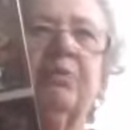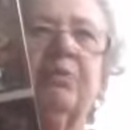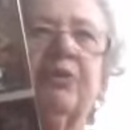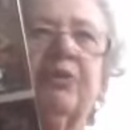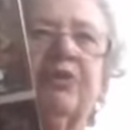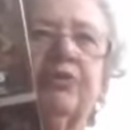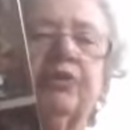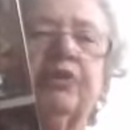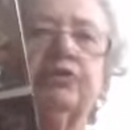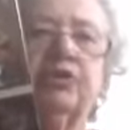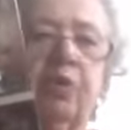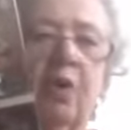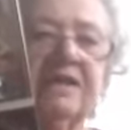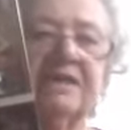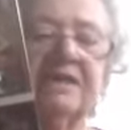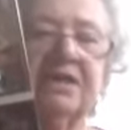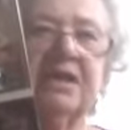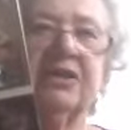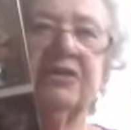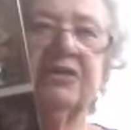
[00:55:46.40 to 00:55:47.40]
through
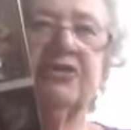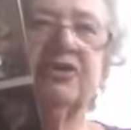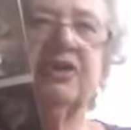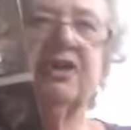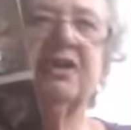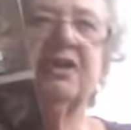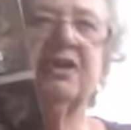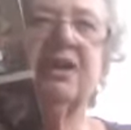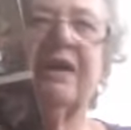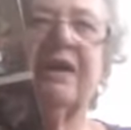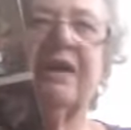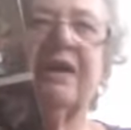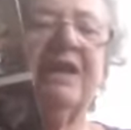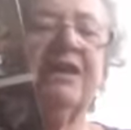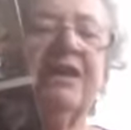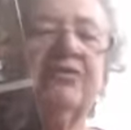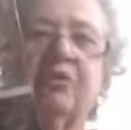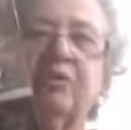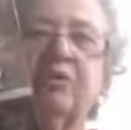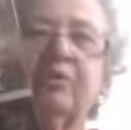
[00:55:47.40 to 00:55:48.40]
twice.
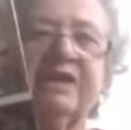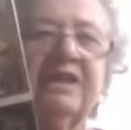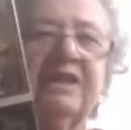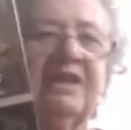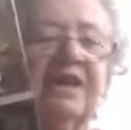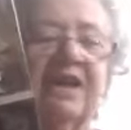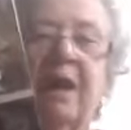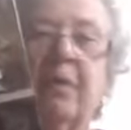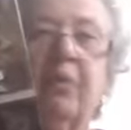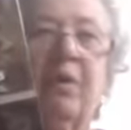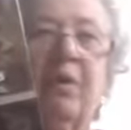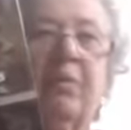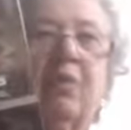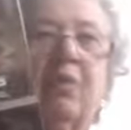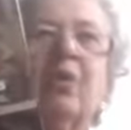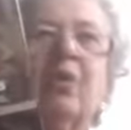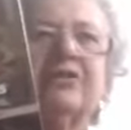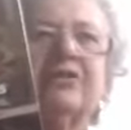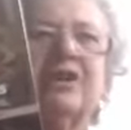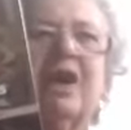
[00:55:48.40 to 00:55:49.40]
I need to read it a
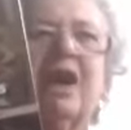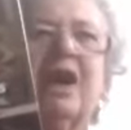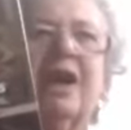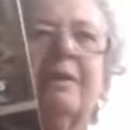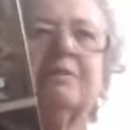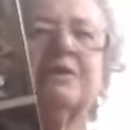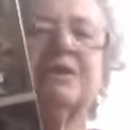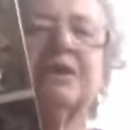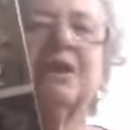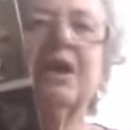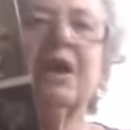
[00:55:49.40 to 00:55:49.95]
couple more times,